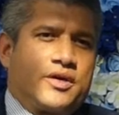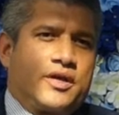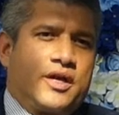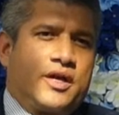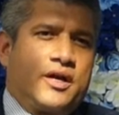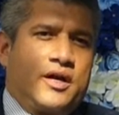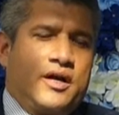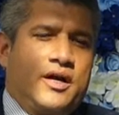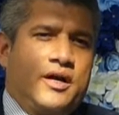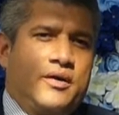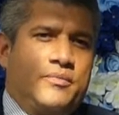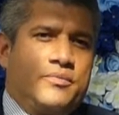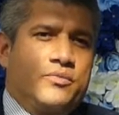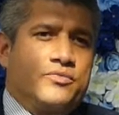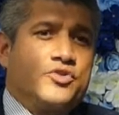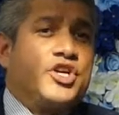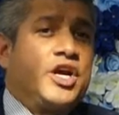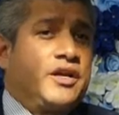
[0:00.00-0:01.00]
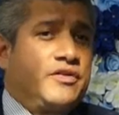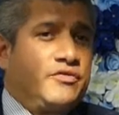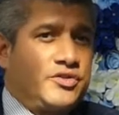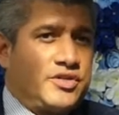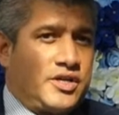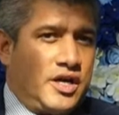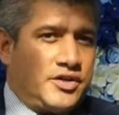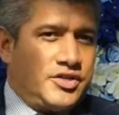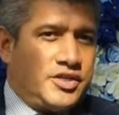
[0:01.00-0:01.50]
working on Gianni
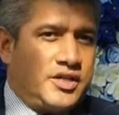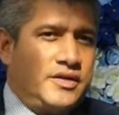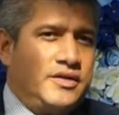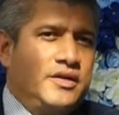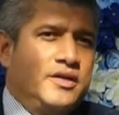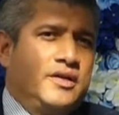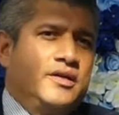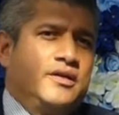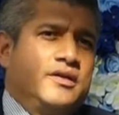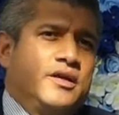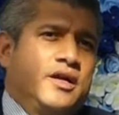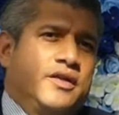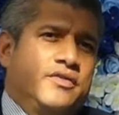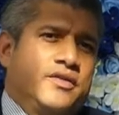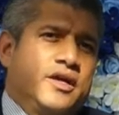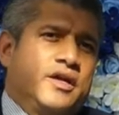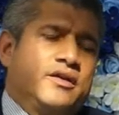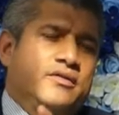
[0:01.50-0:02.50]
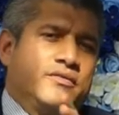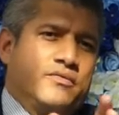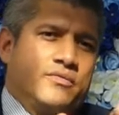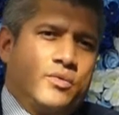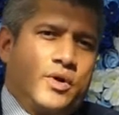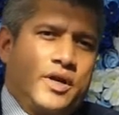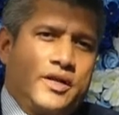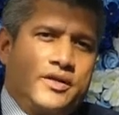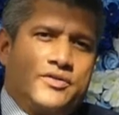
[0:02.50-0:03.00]
Versace, and then
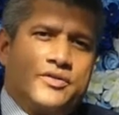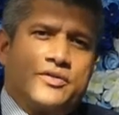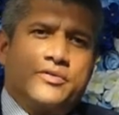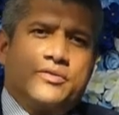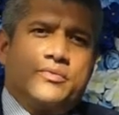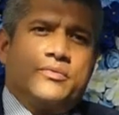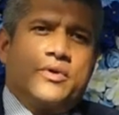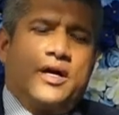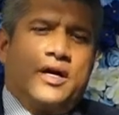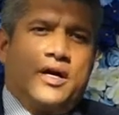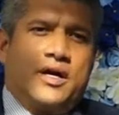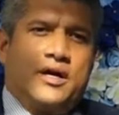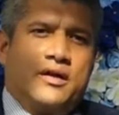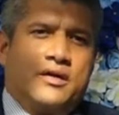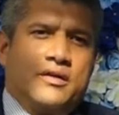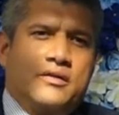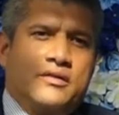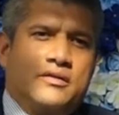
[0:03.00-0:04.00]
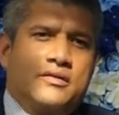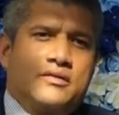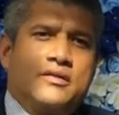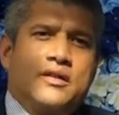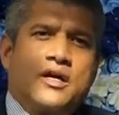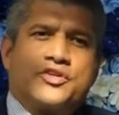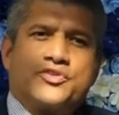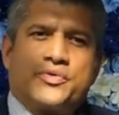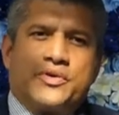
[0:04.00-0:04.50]
went into
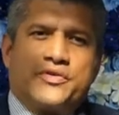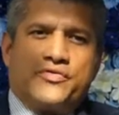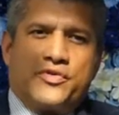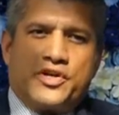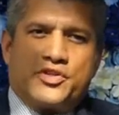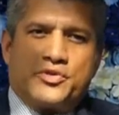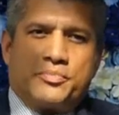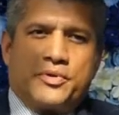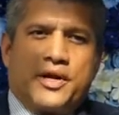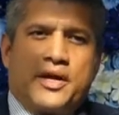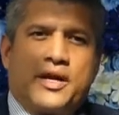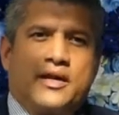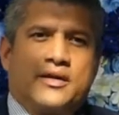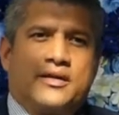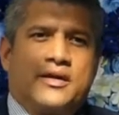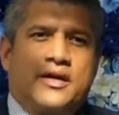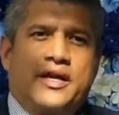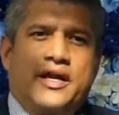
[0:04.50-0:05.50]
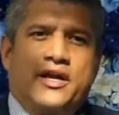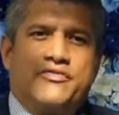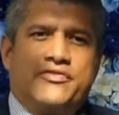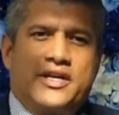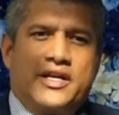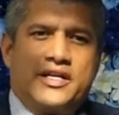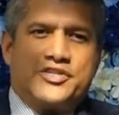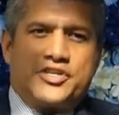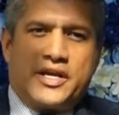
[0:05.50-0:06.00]
luxury French brand
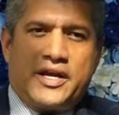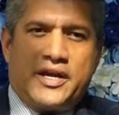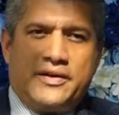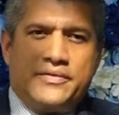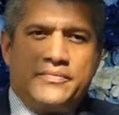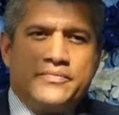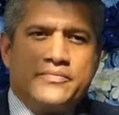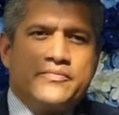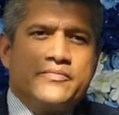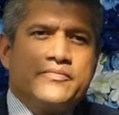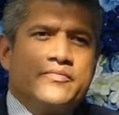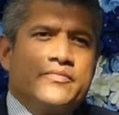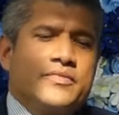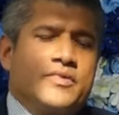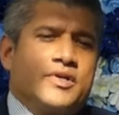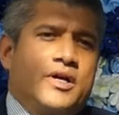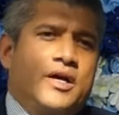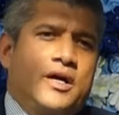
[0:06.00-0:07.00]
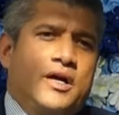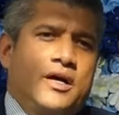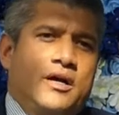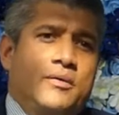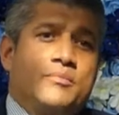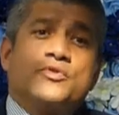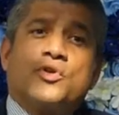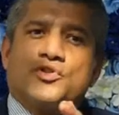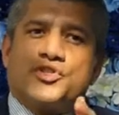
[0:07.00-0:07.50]
Hervé Léger,
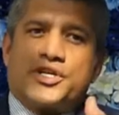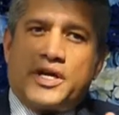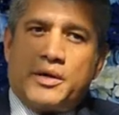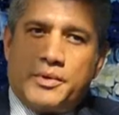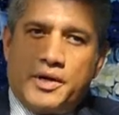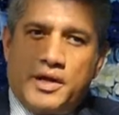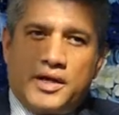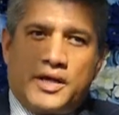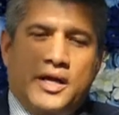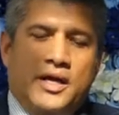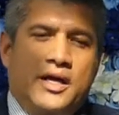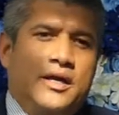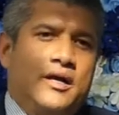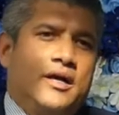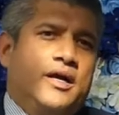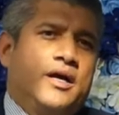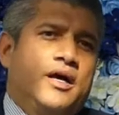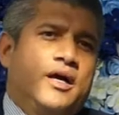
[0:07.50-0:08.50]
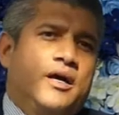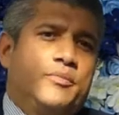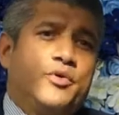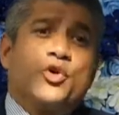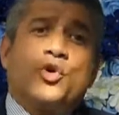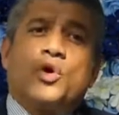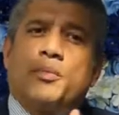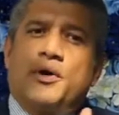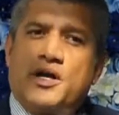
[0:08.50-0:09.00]
Dolce Gabbana,
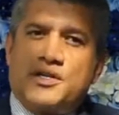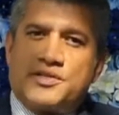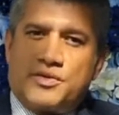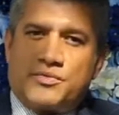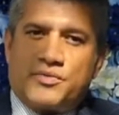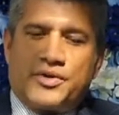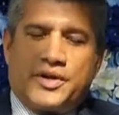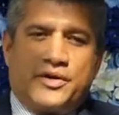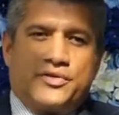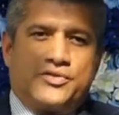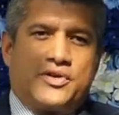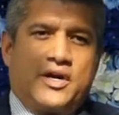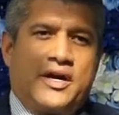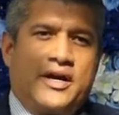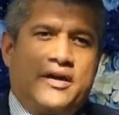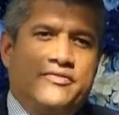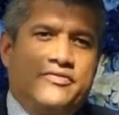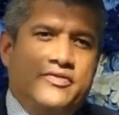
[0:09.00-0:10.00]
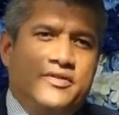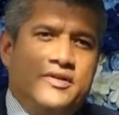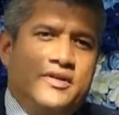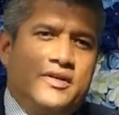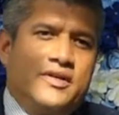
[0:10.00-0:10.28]
Hugo Boss and Rodeo Drive,